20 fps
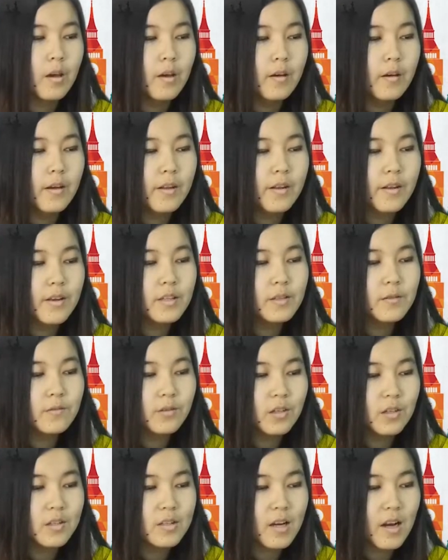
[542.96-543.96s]
In his
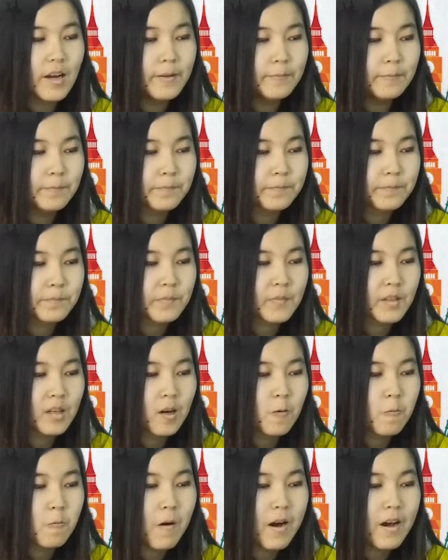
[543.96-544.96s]
free time,
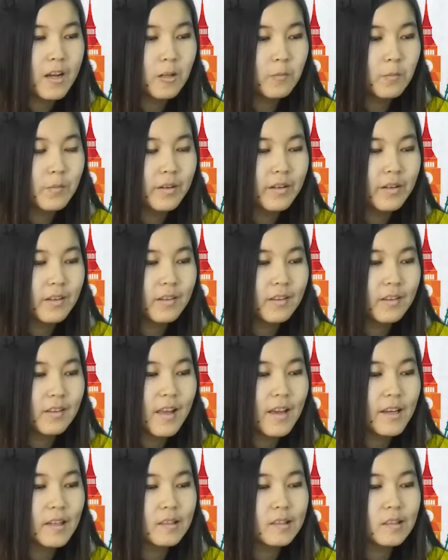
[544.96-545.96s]
Wild Bill
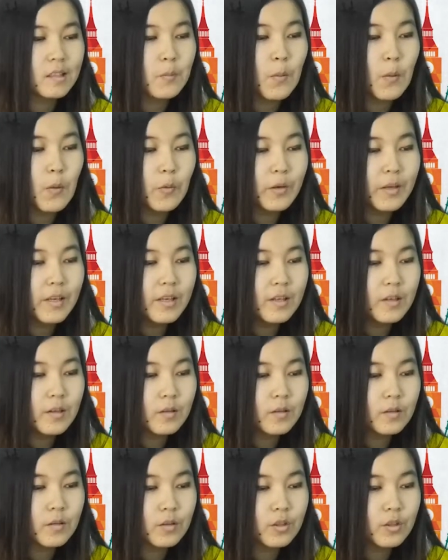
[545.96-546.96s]
likes smoking
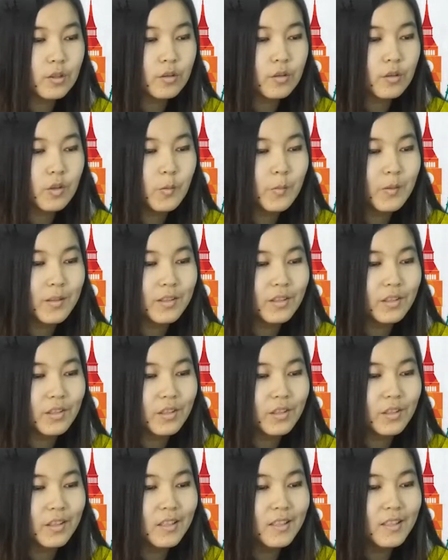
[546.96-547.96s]
Cuban
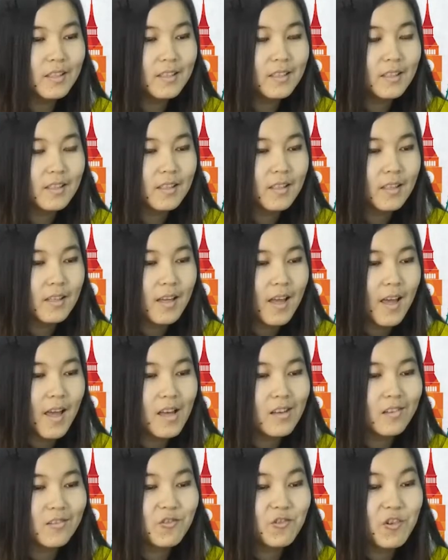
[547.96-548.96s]
cigars
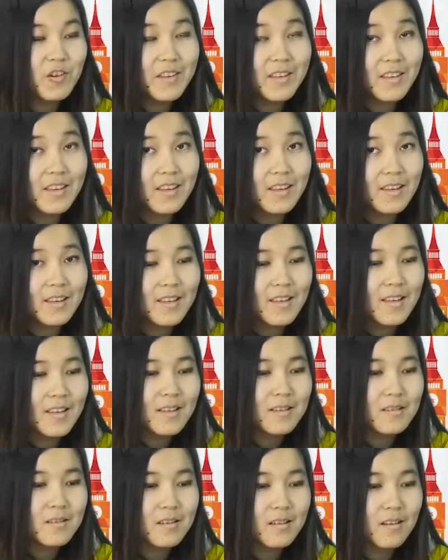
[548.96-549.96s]
and drinking
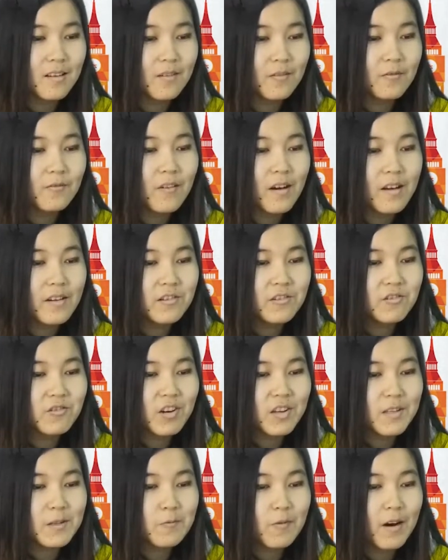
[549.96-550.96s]
the finest
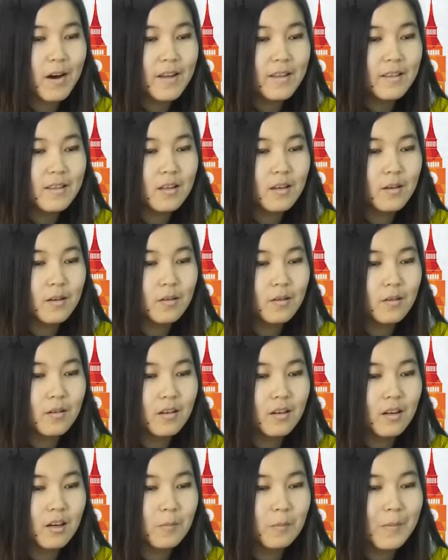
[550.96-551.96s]
red wine
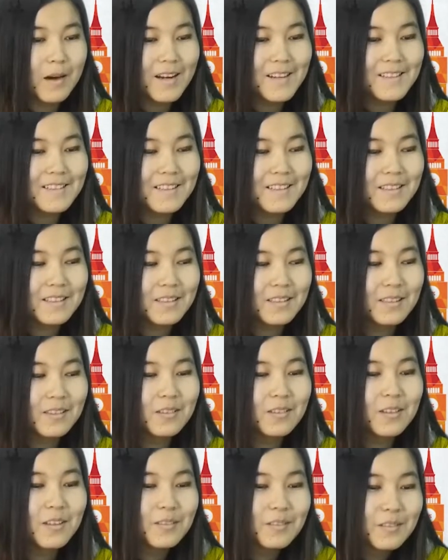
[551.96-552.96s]
Marsha's
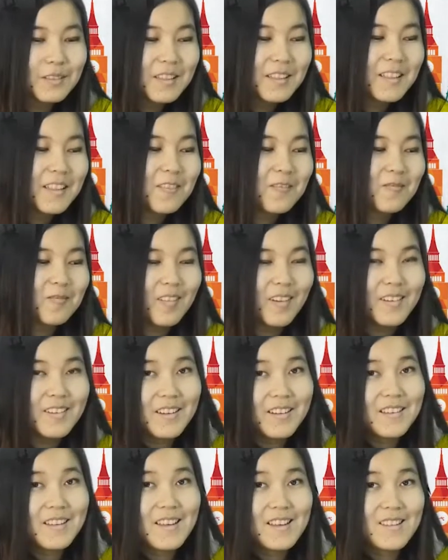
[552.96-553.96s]

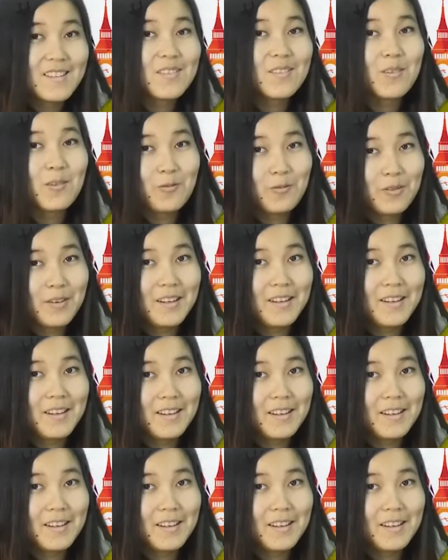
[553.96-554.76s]
wine has to offer.